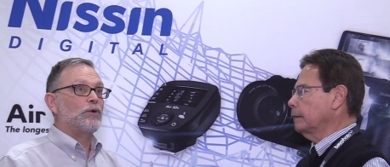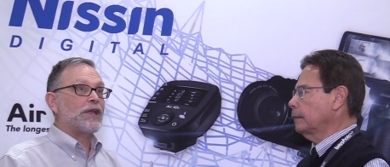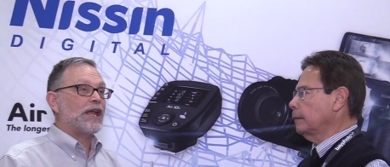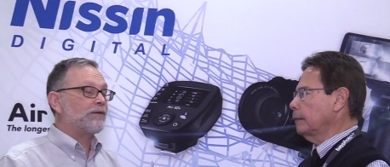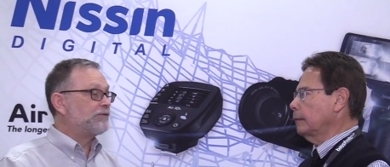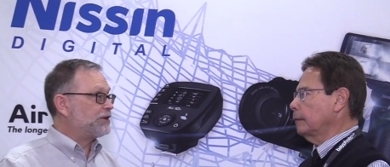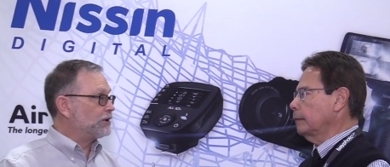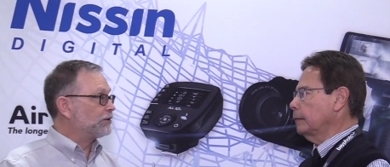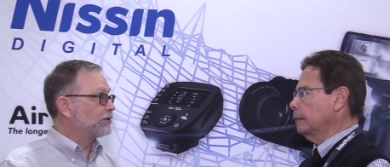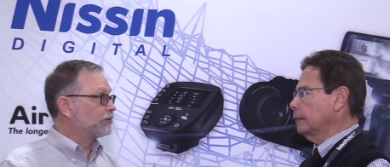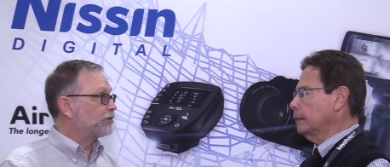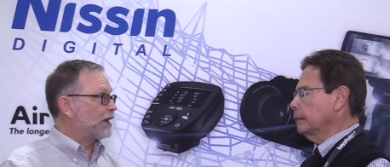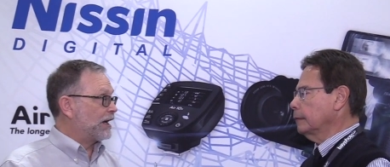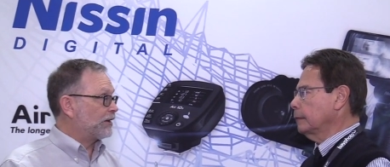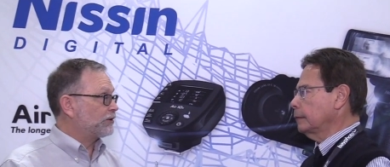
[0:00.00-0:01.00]
Speaker 1: we have
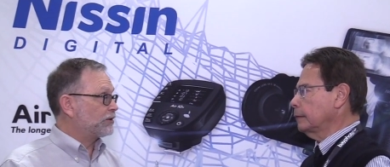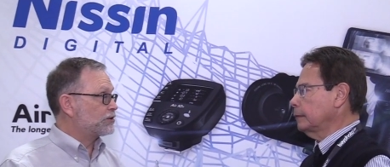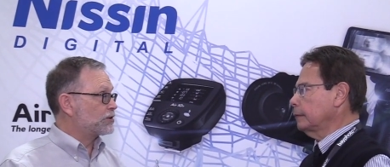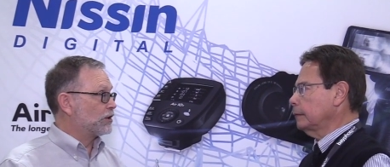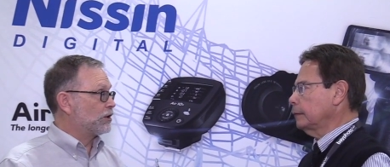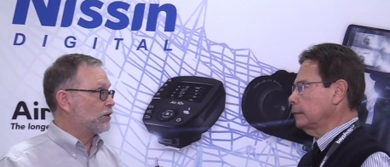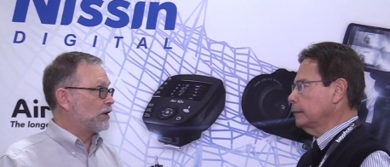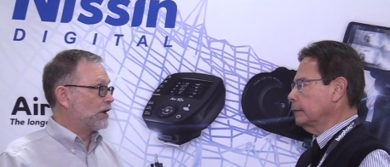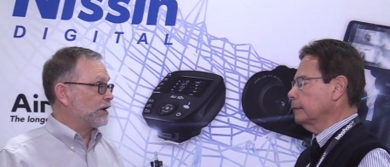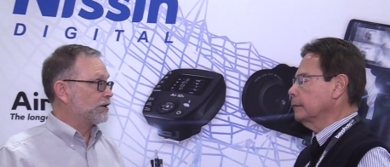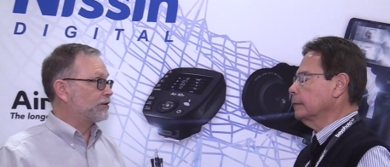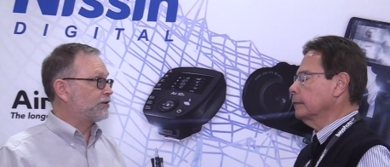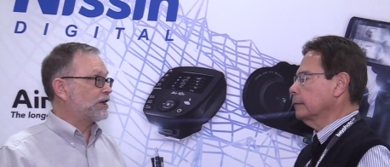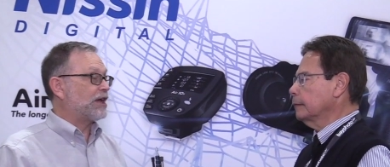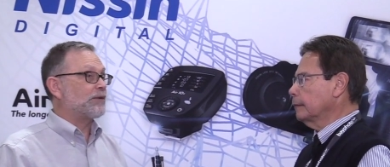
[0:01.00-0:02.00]
dealers at the show,
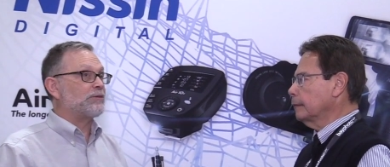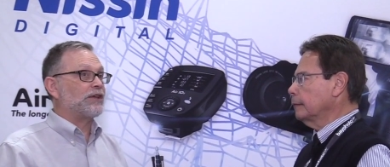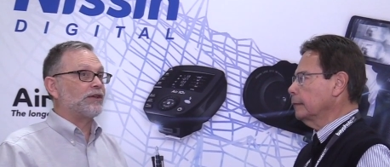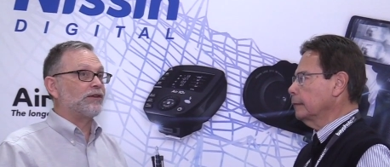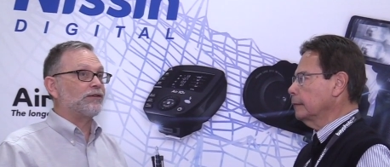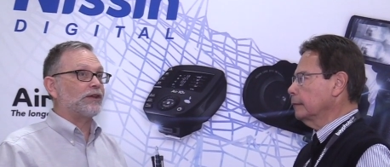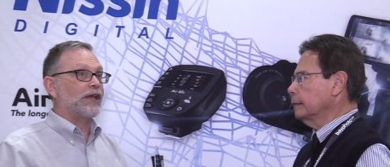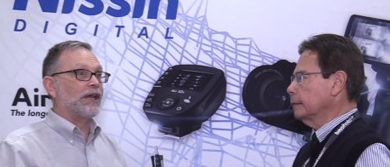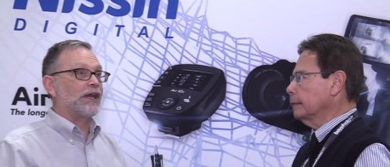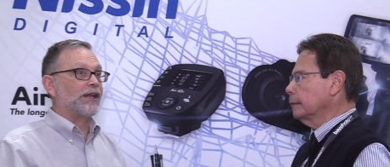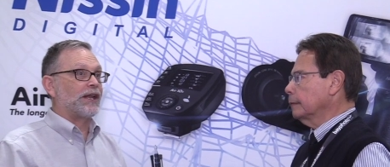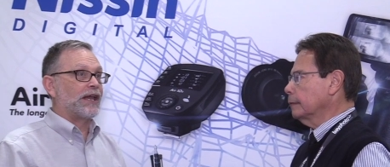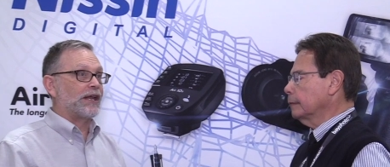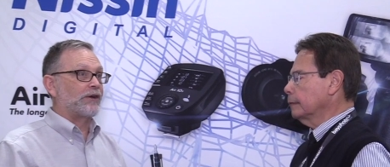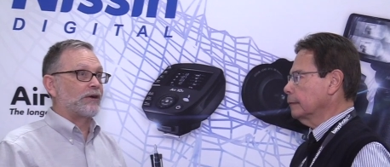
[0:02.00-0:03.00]
our Samy's
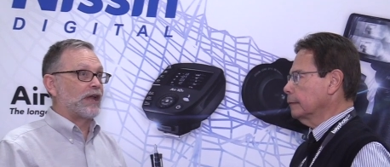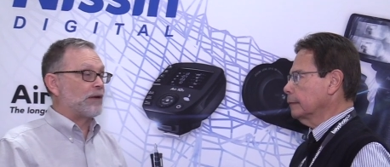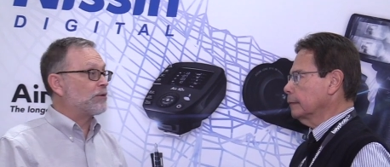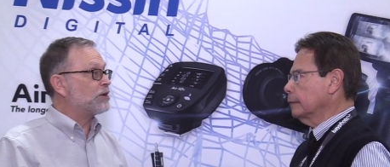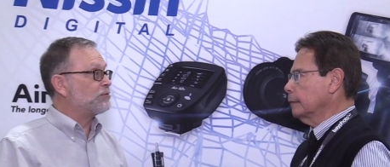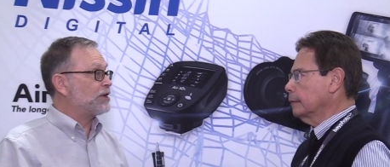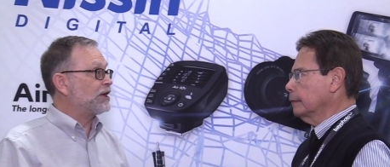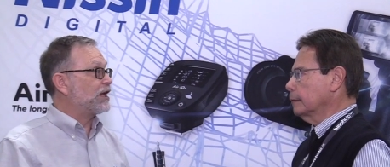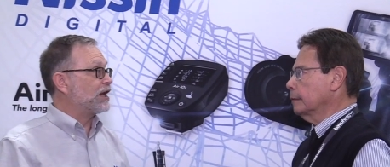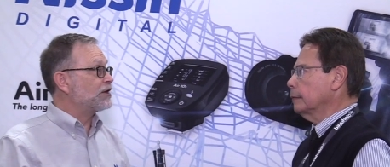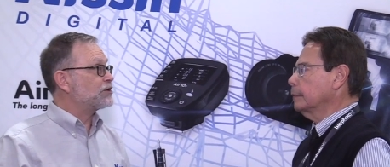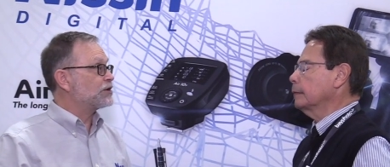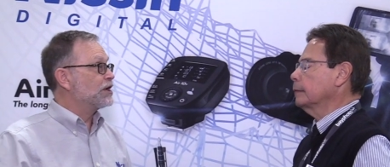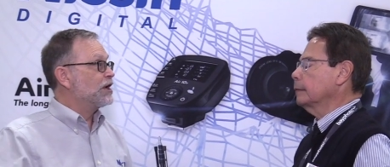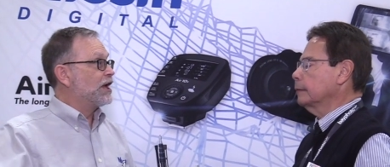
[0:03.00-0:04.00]
and Adorama and
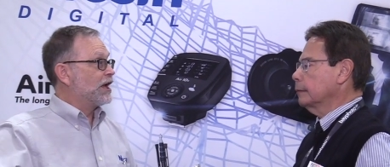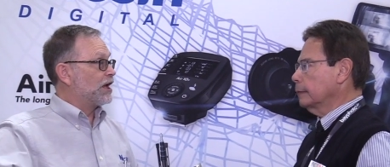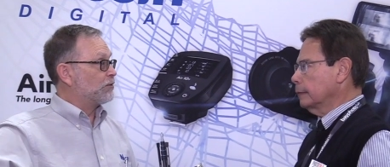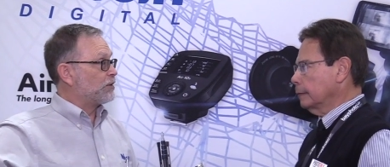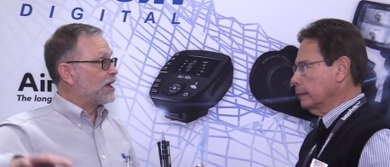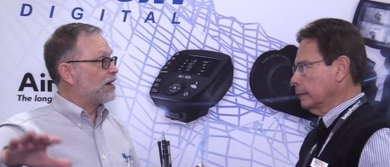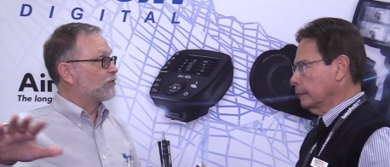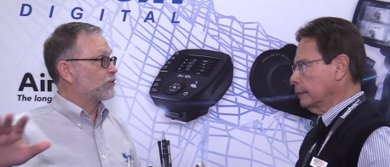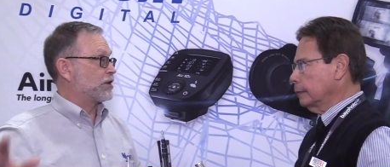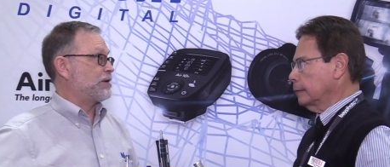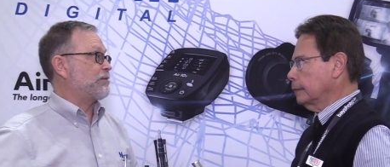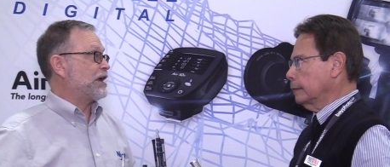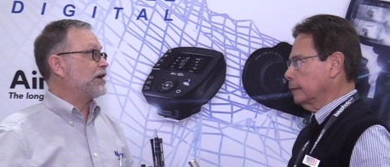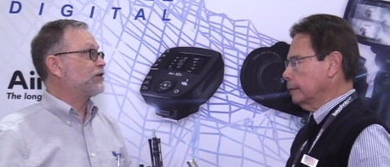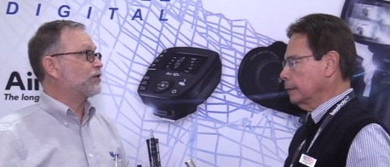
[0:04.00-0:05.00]
B&H, and we have
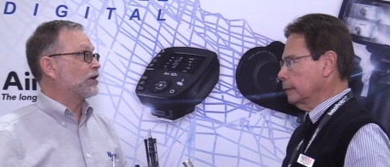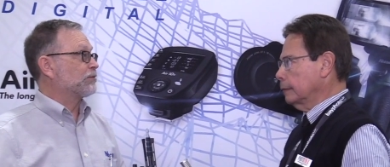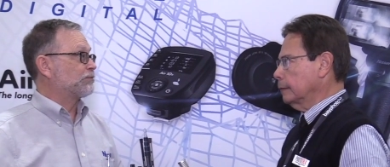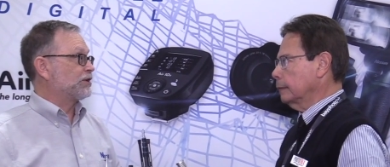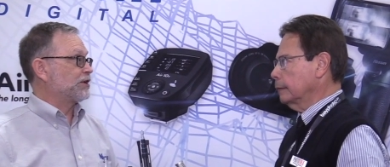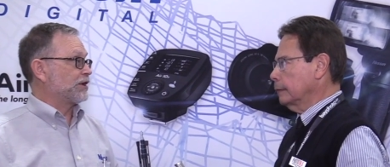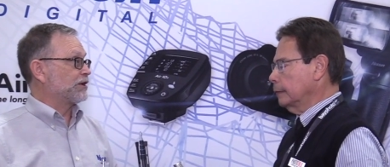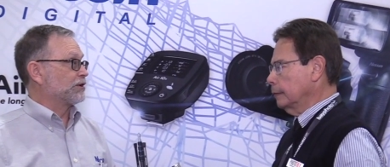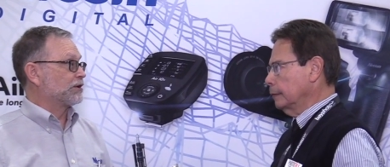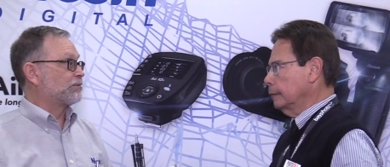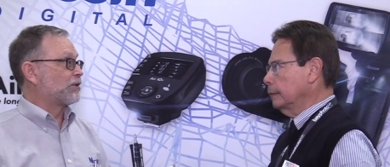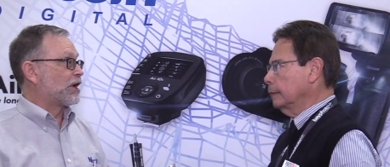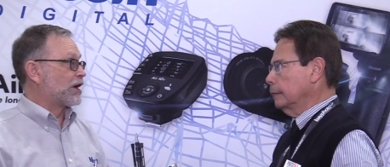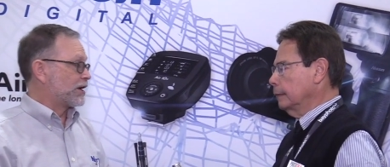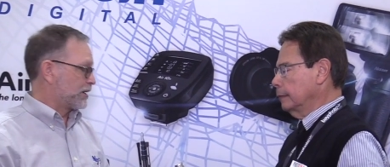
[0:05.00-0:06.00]
rebates on particular
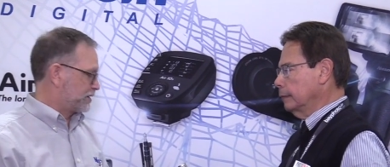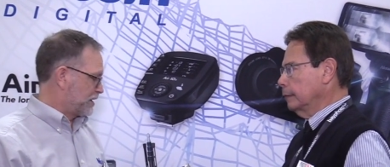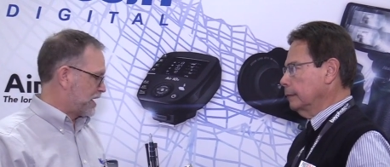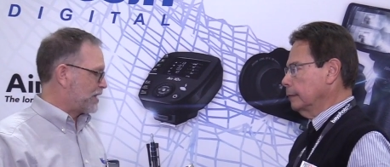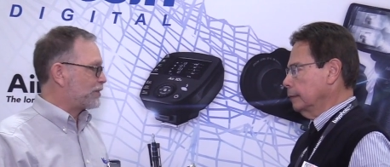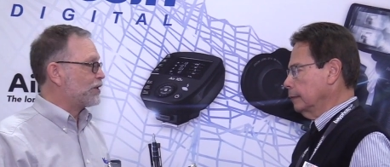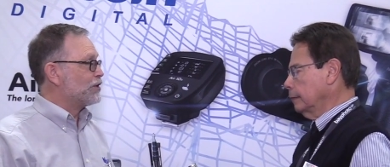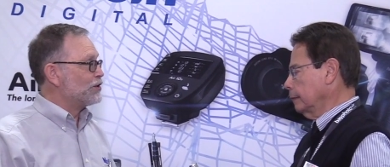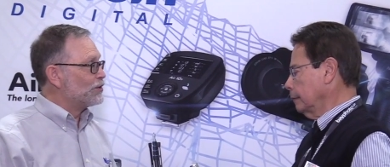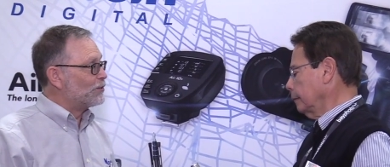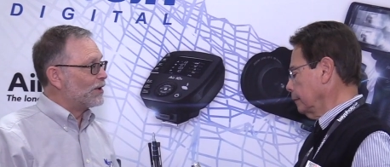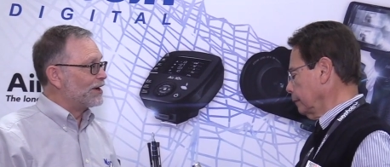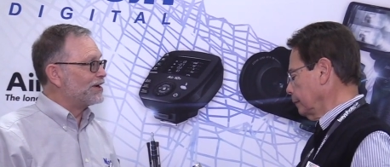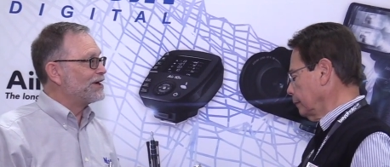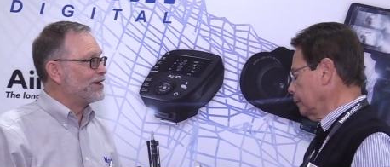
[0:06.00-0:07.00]
product, not the new
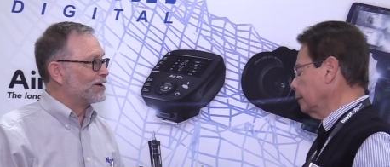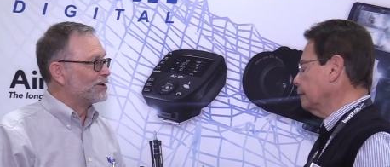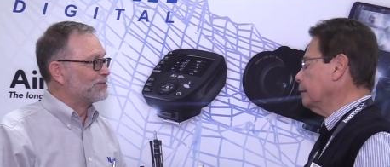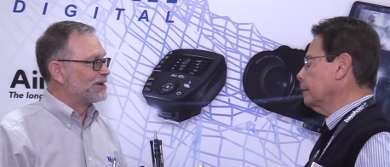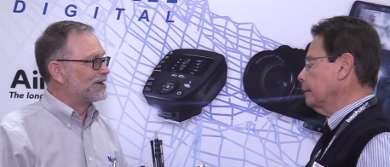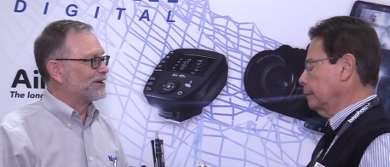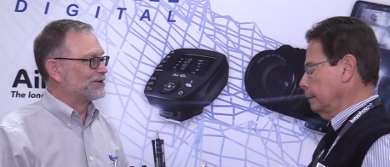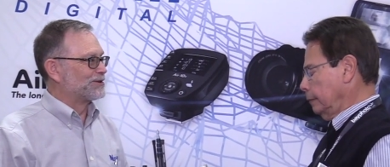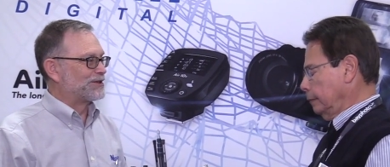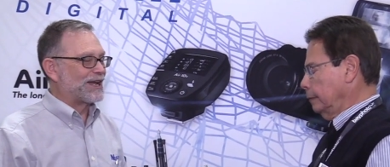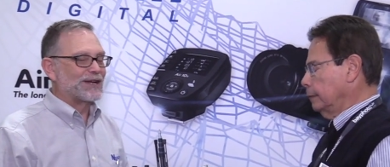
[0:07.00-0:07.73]
one here because it's